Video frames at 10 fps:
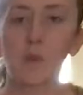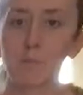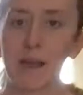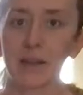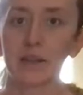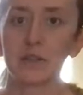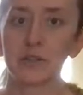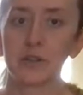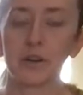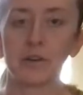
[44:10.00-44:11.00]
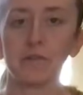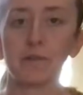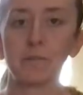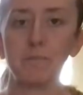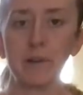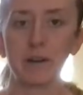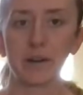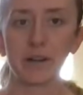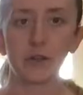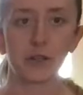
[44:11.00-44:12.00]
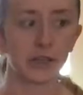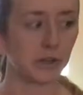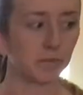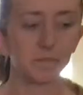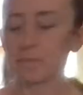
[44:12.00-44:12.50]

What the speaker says: package of marinated chicken.